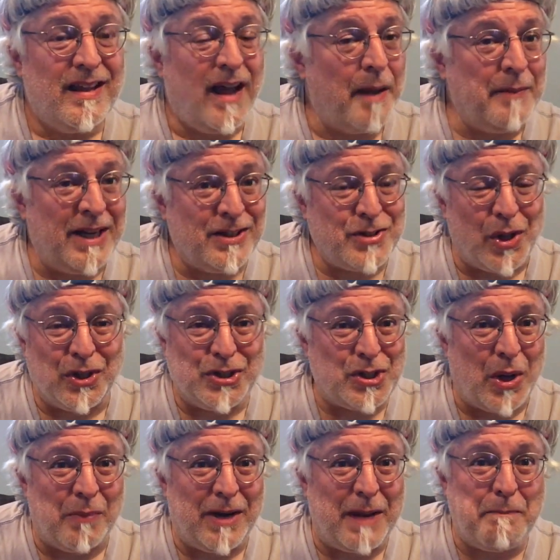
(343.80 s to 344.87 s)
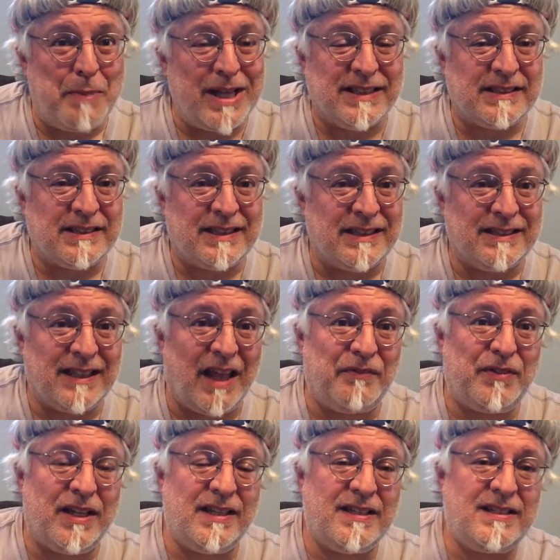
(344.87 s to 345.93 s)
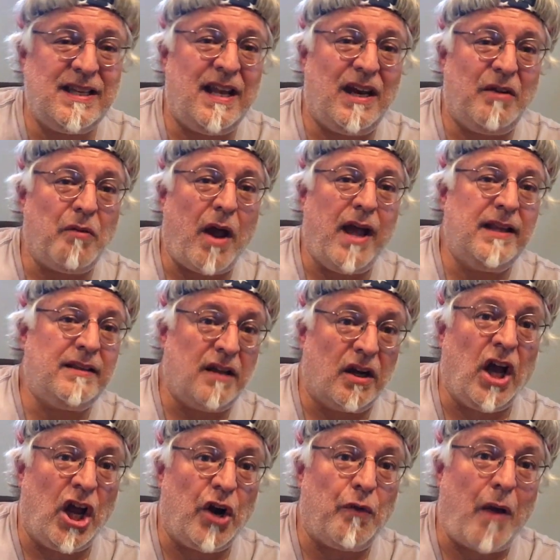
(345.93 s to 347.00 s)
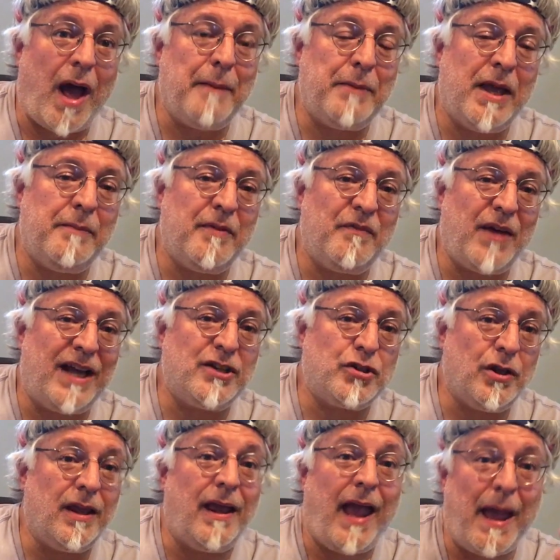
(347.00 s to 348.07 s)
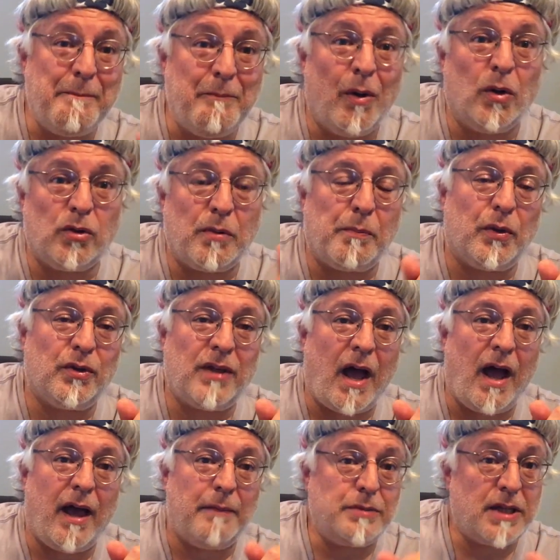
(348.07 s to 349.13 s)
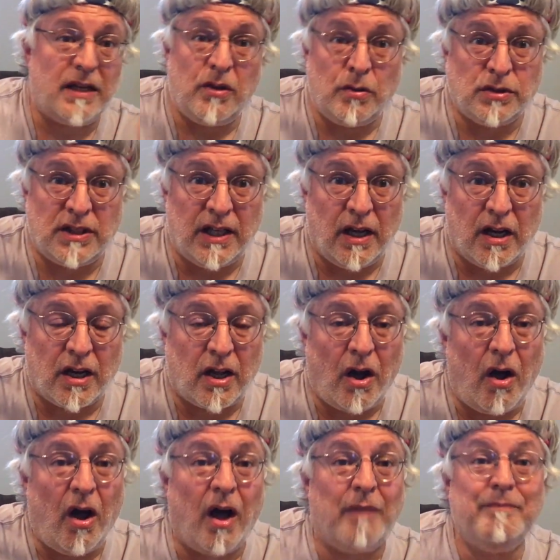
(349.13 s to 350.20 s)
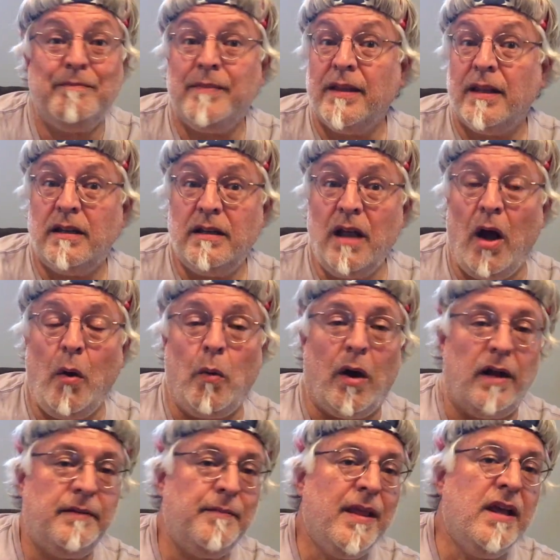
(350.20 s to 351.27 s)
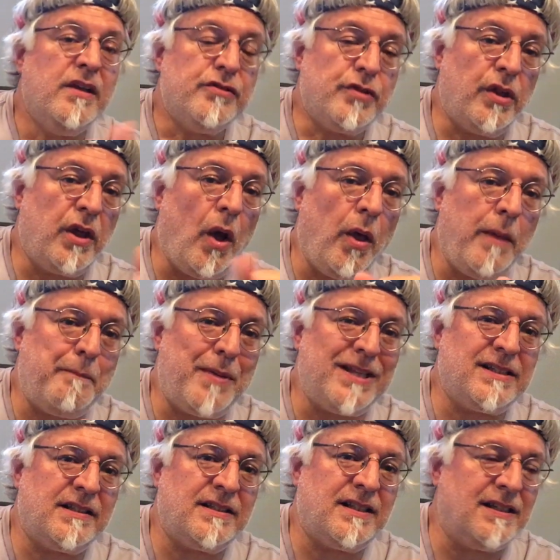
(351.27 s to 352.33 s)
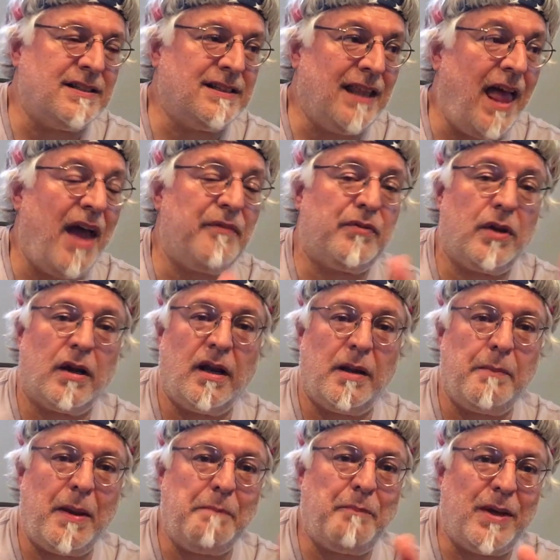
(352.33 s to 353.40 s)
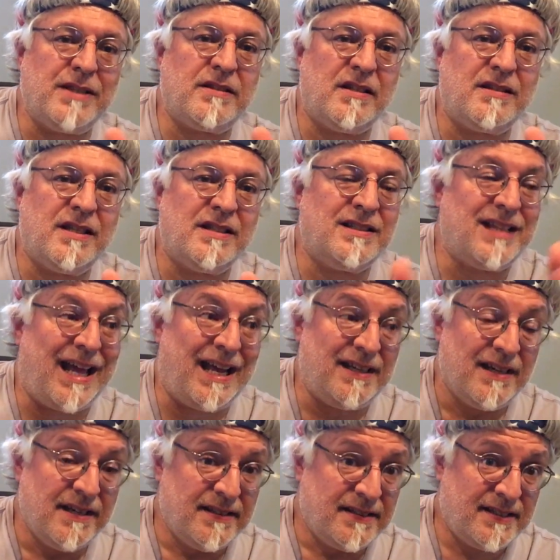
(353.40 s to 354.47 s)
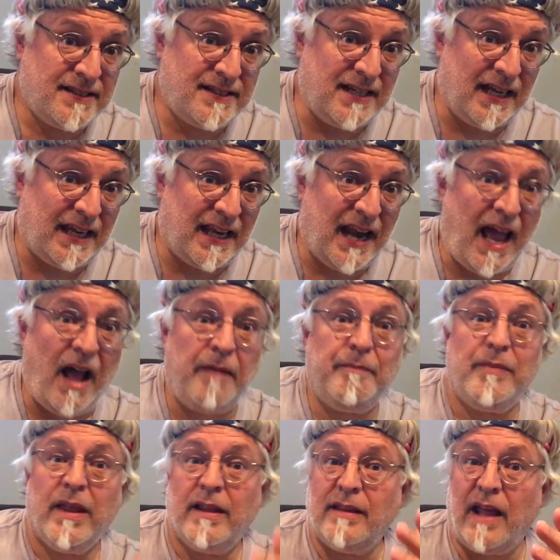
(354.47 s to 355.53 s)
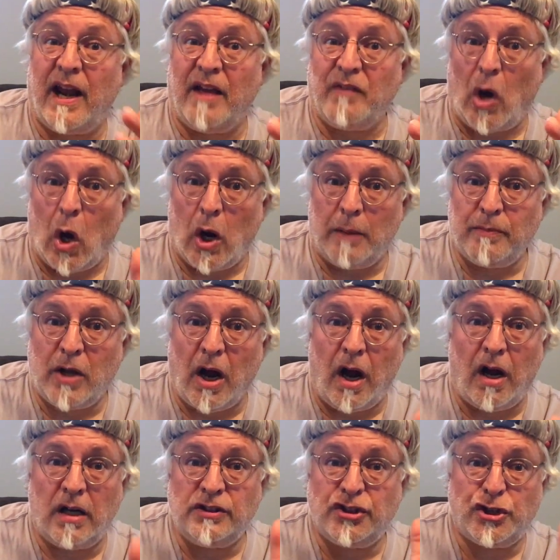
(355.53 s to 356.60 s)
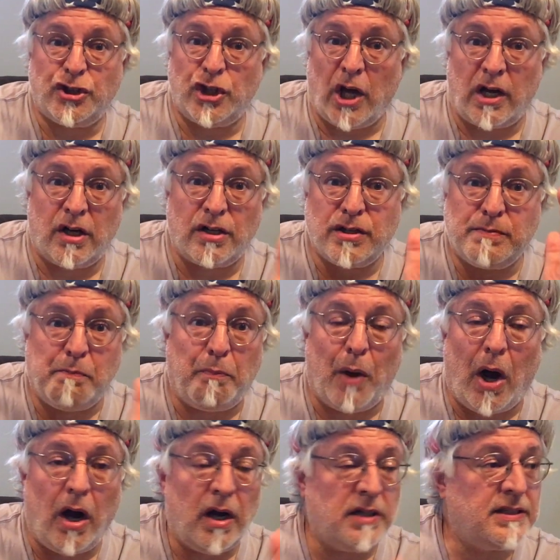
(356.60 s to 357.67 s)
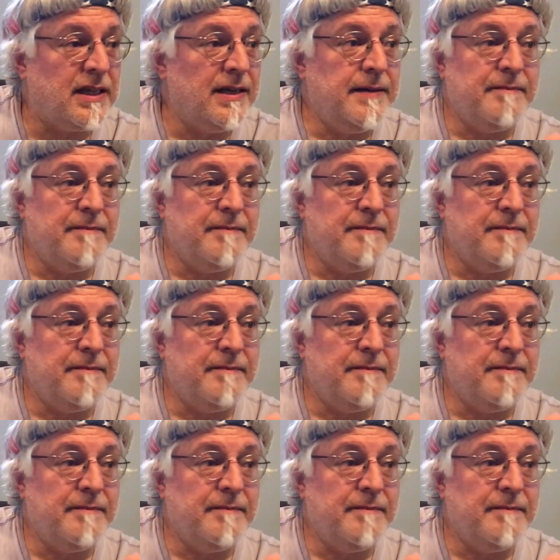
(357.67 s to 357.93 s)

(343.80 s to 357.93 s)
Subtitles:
I mean, there's only so many businesses left in the city, right? They're going to rob him eventually and multiple times. And who's he going to call? No one. So the only businesses left are going to be businesses that stick it out, that have armed guards, shutters, bars.